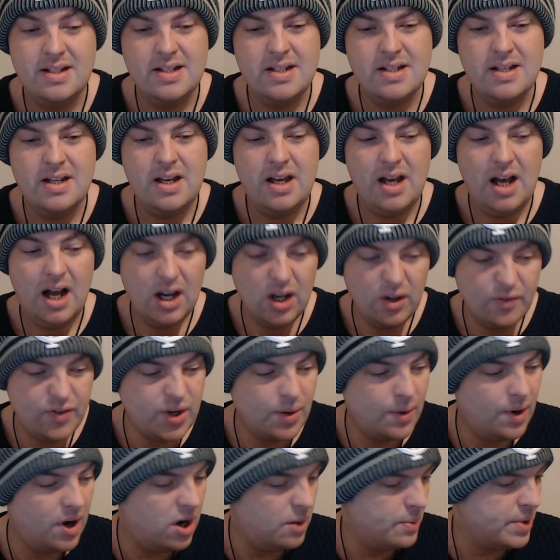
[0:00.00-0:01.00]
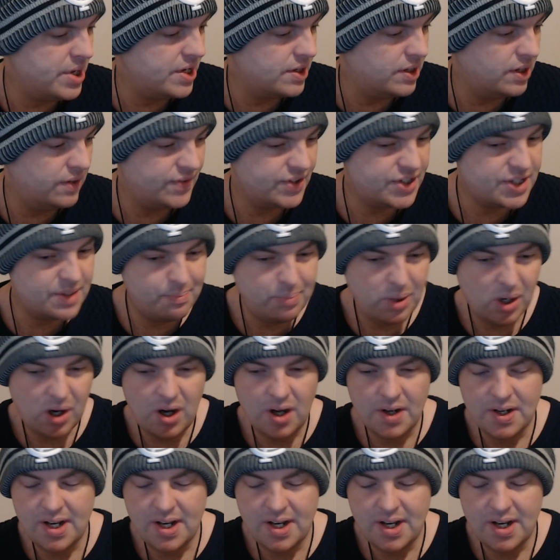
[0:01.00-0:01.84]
I love you all. We go over to Port